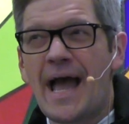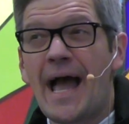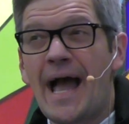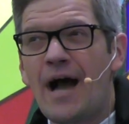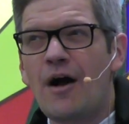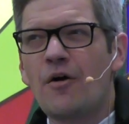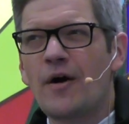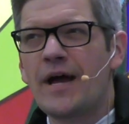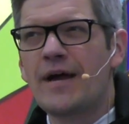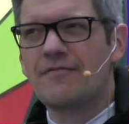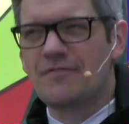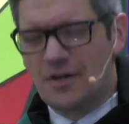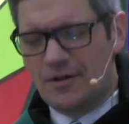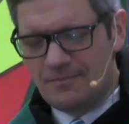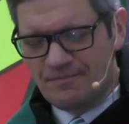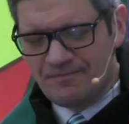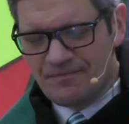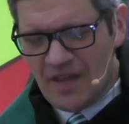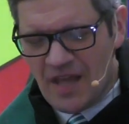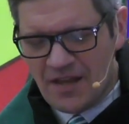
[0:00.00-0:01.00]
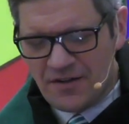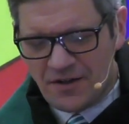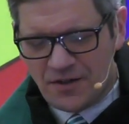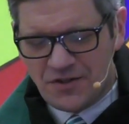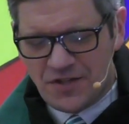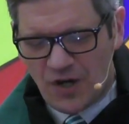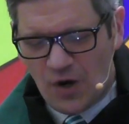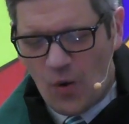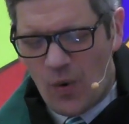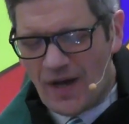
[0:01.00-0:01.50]
However,
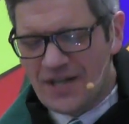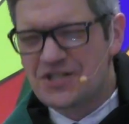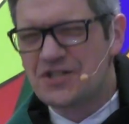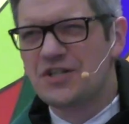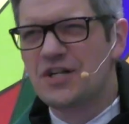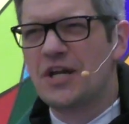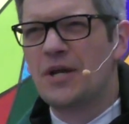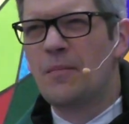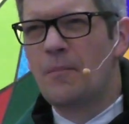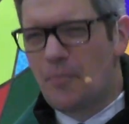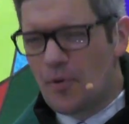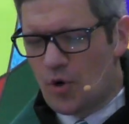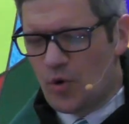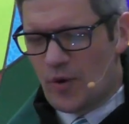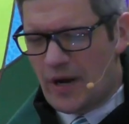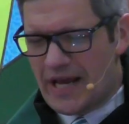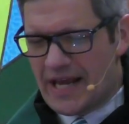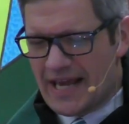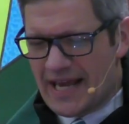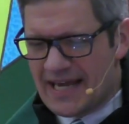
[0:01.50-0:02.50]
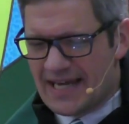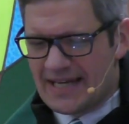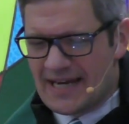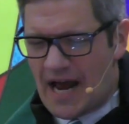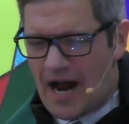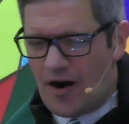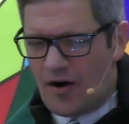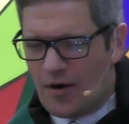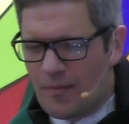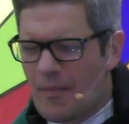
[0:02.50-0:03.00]
there's a question brewing in
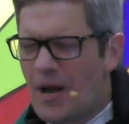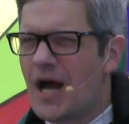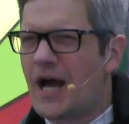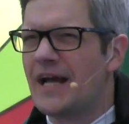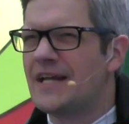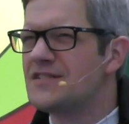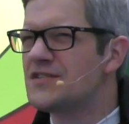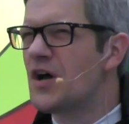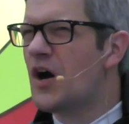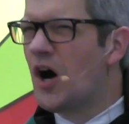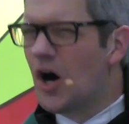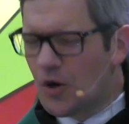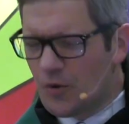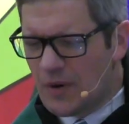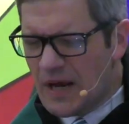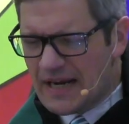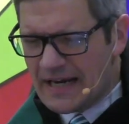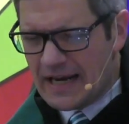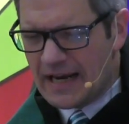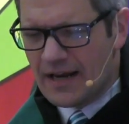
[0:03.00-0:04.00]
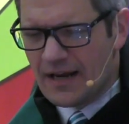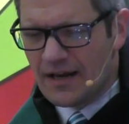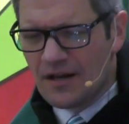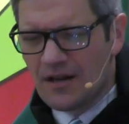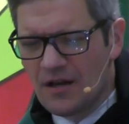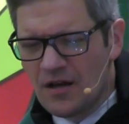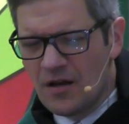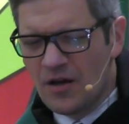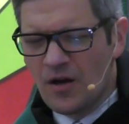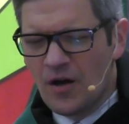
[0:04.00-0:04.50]
our minds already.
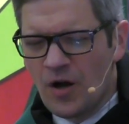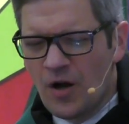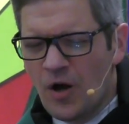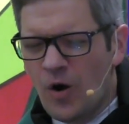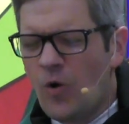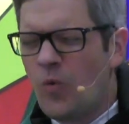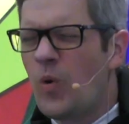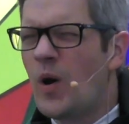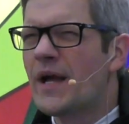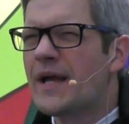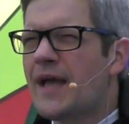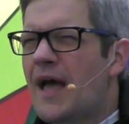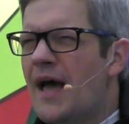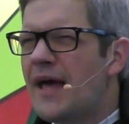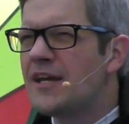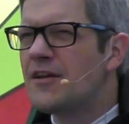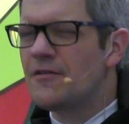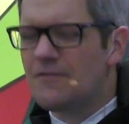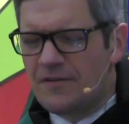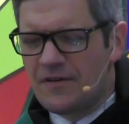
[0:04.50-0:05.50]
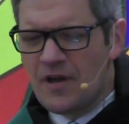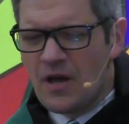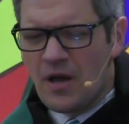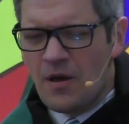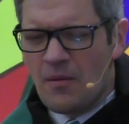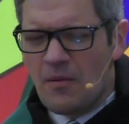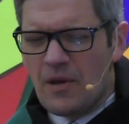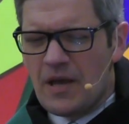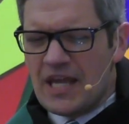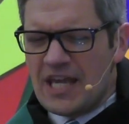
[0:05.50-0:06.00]
What kind of
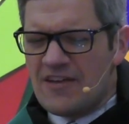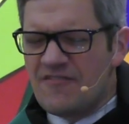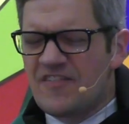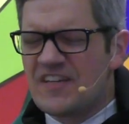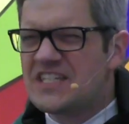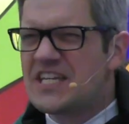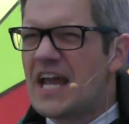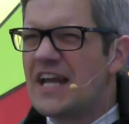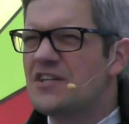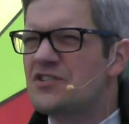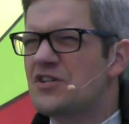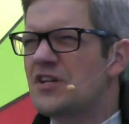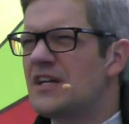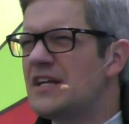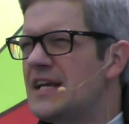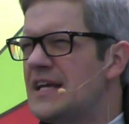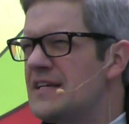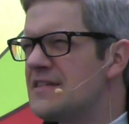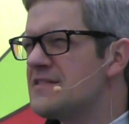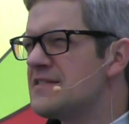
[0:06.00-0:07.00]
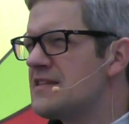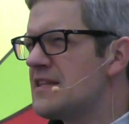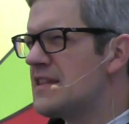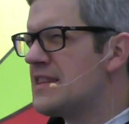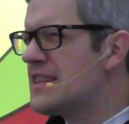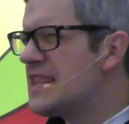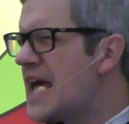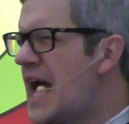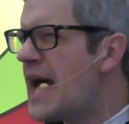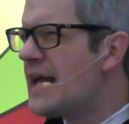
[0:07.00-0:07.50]
invitation is
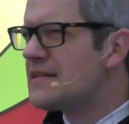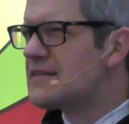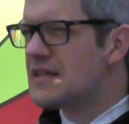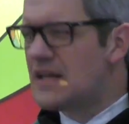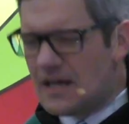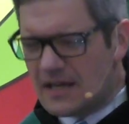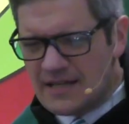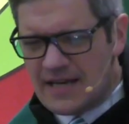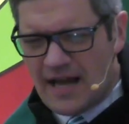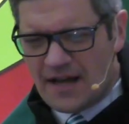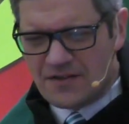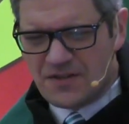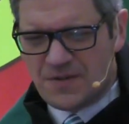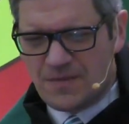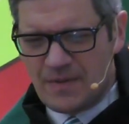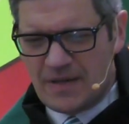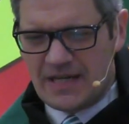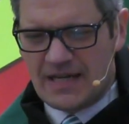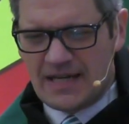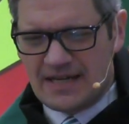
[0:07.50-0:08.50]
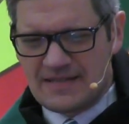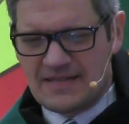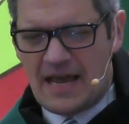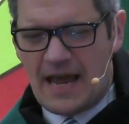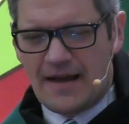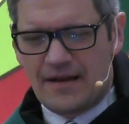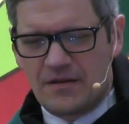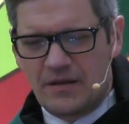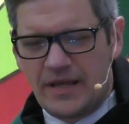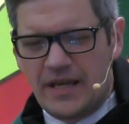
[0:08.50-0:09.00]
that announcement
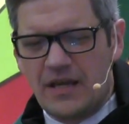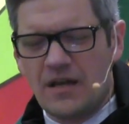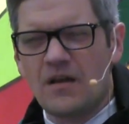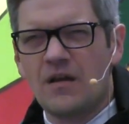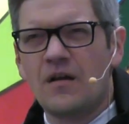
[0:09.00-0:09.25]
exactly.